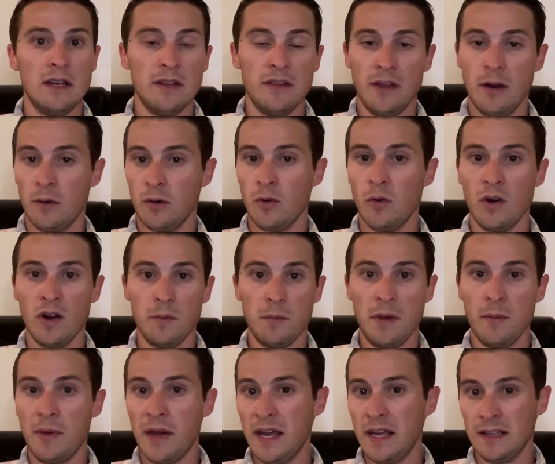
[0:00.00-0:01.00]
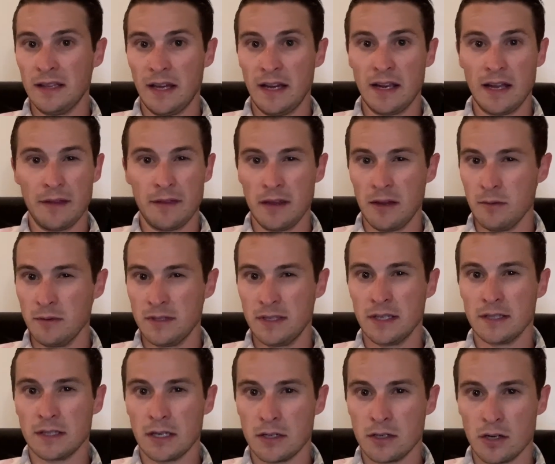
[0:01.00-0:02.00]
They were going to be paying, like, I think it was
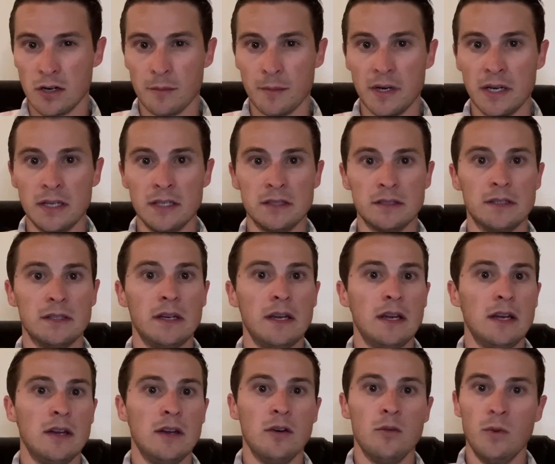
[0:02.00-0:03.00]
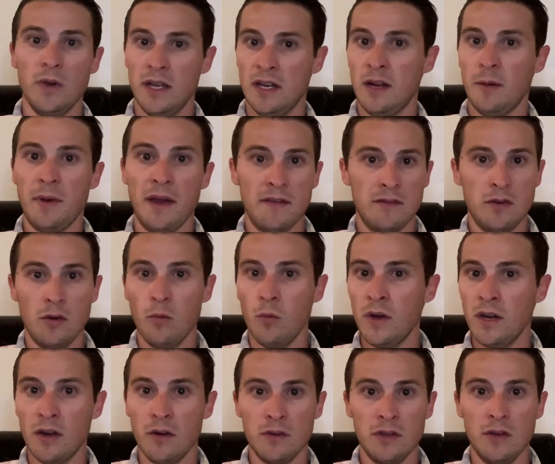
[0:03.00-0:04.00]
600 a month. We ended up having to do
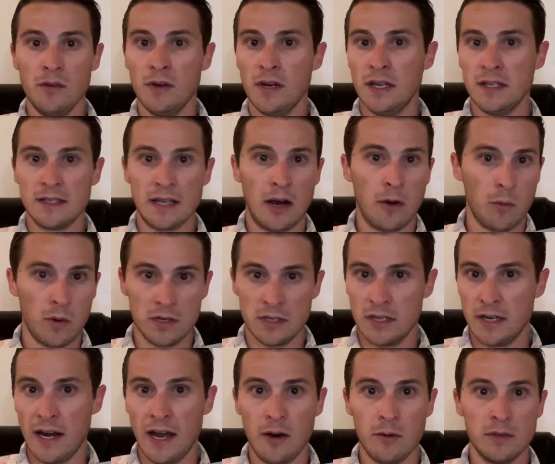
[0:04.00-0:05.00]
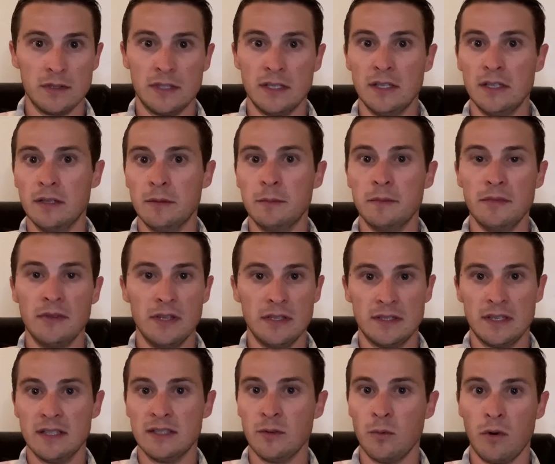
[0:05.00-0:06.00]
window units. I worked it out with them.
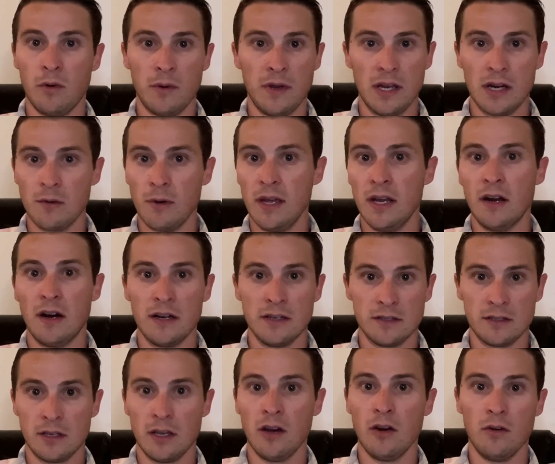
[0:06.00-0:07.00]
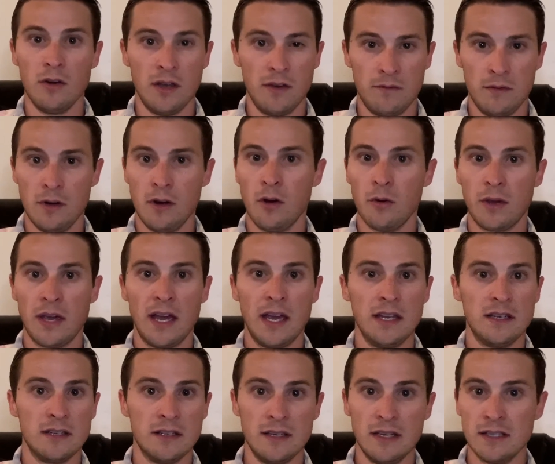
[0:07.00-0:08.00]
This isn't what we agreed on. So if you're
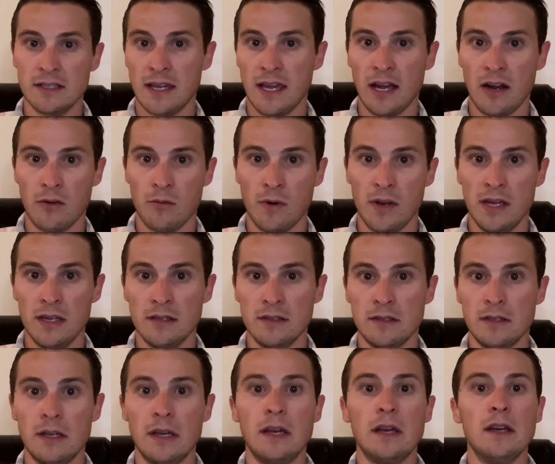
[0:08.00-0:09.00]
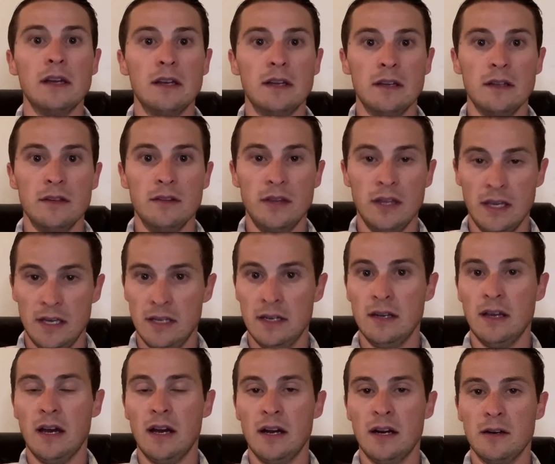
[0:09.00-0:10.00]
okay to discount rent,
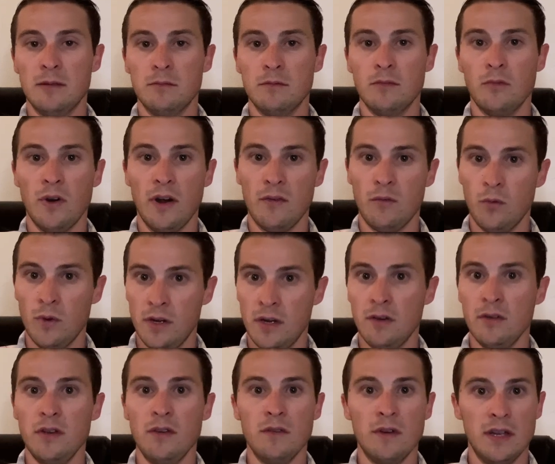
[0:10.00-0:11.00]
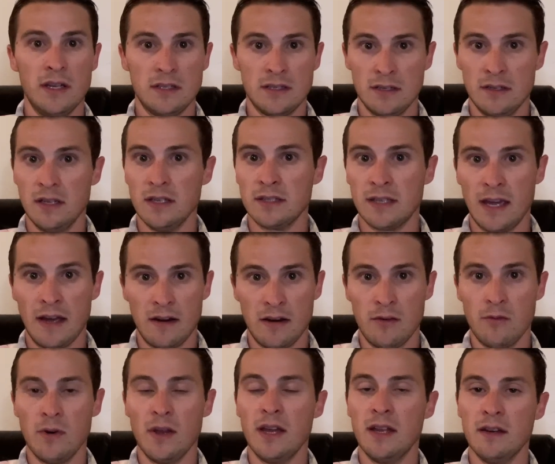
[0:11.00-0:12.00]
then we'll have window units and
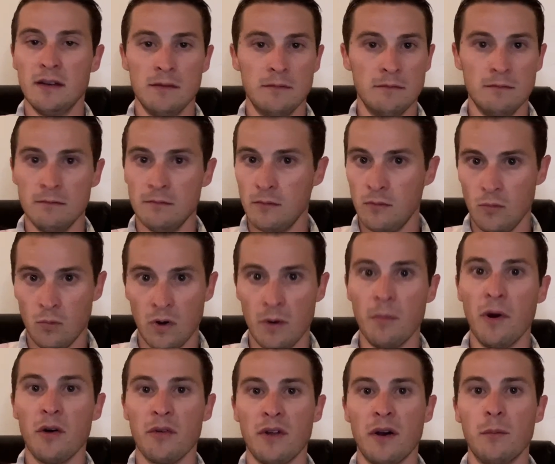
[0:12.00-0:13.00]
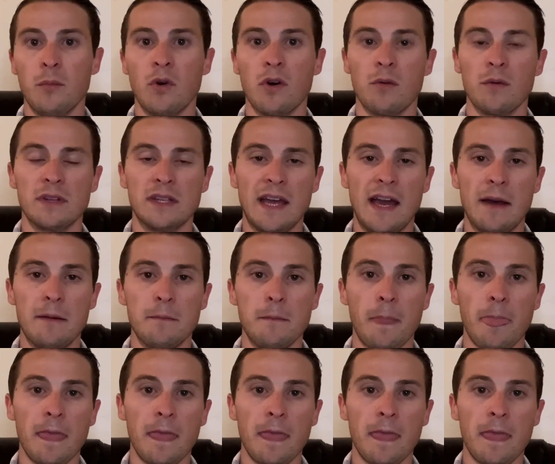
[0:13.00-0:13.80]
discounted rent, and we're both on board with that.